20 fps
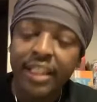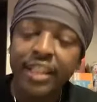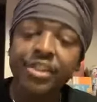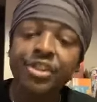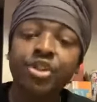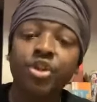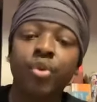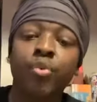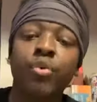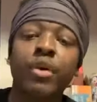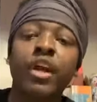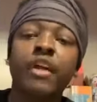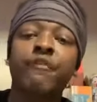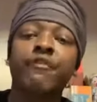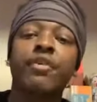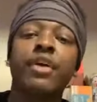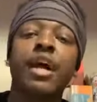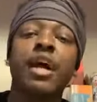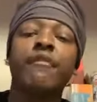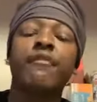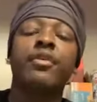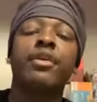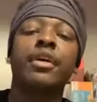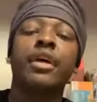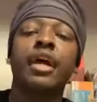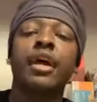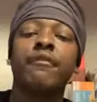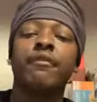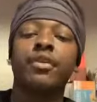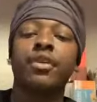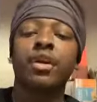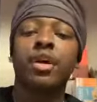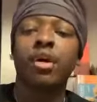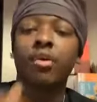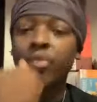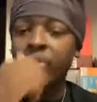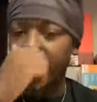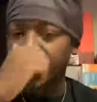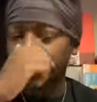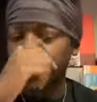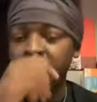He shall reign forever and ever. Right?